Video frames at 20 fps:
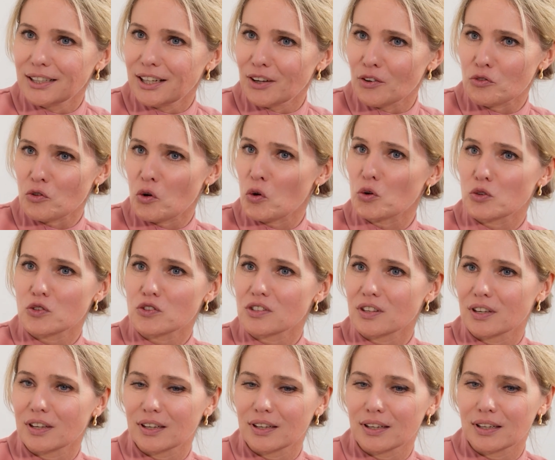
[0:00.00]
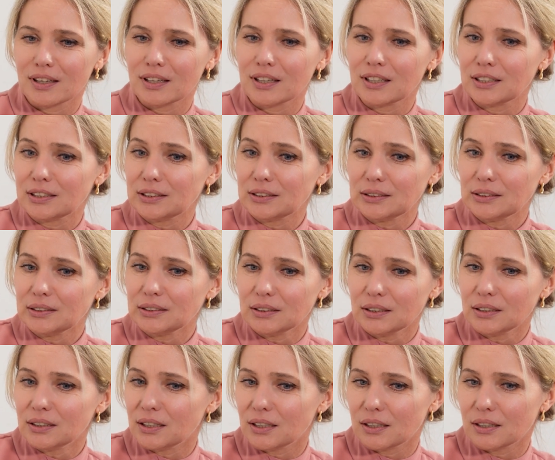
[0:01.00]
of course, a
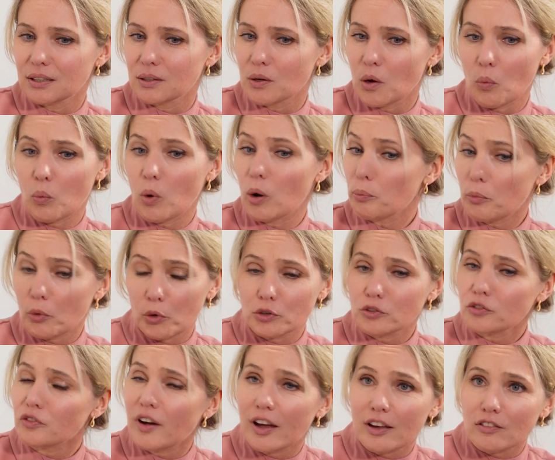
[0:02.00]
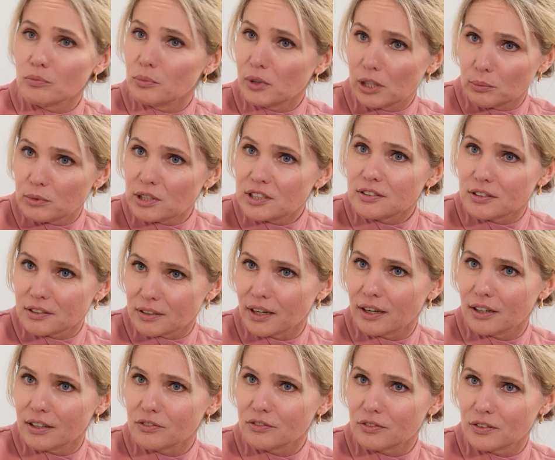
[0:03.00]
1.5 millimeter
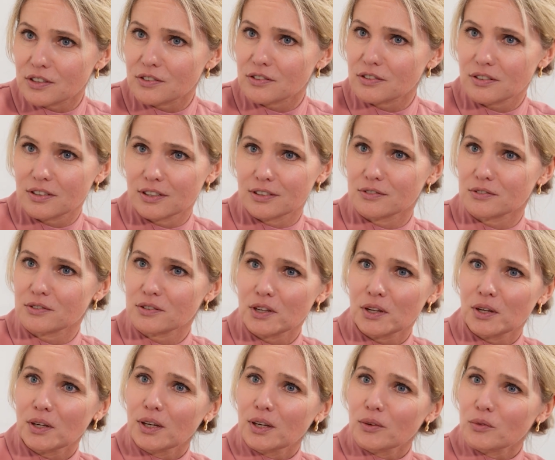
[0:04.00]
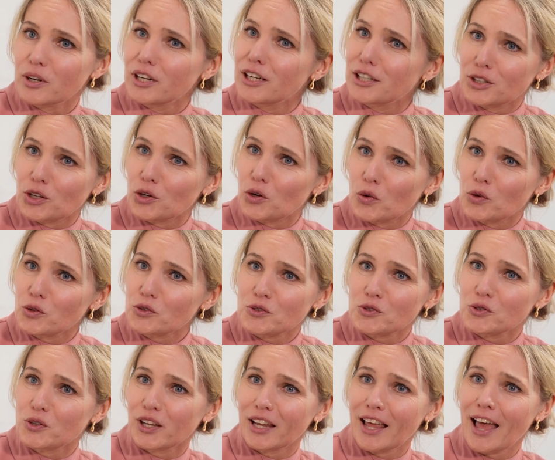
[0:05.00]
knife is really the
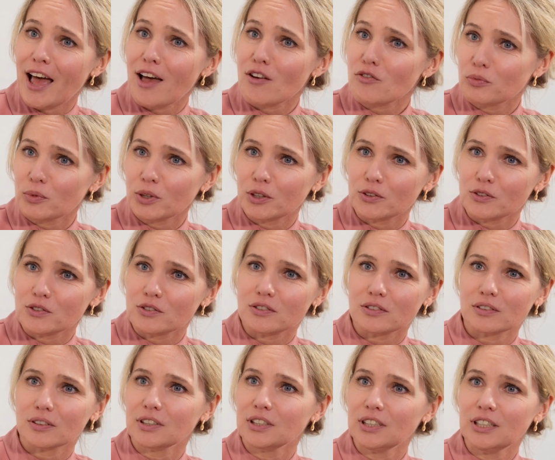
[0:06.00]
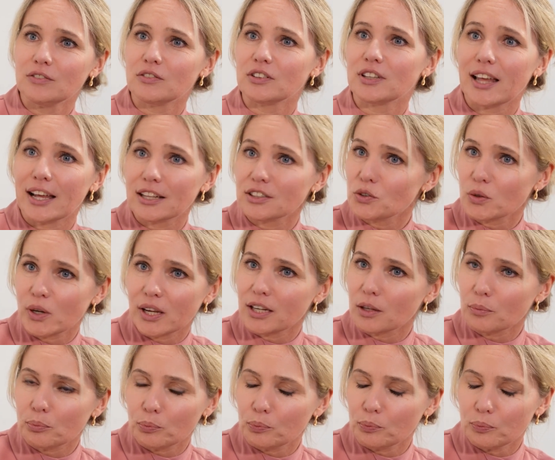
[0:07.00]
longest you can have, because even that you
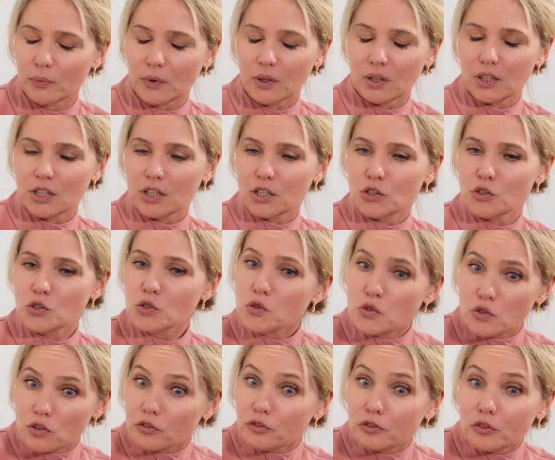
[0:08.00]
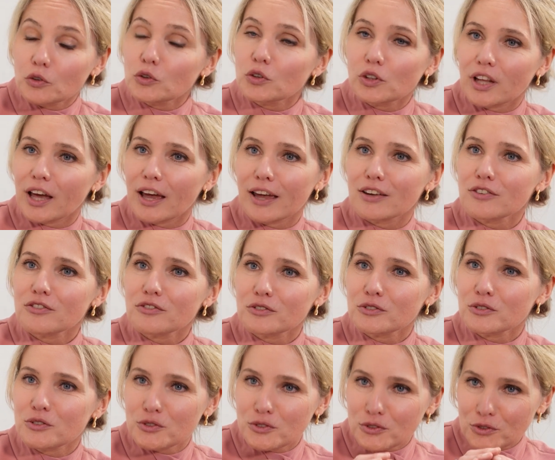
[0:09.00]
cannot use the full knife
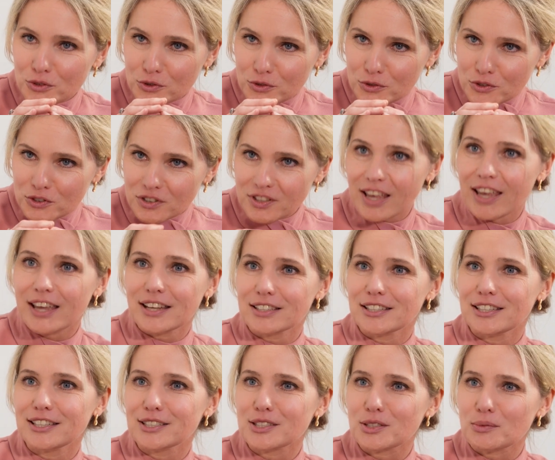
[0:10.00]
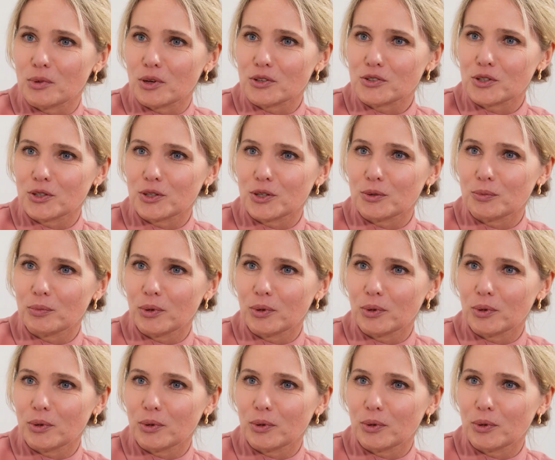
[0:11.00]
to stay in the intermuscular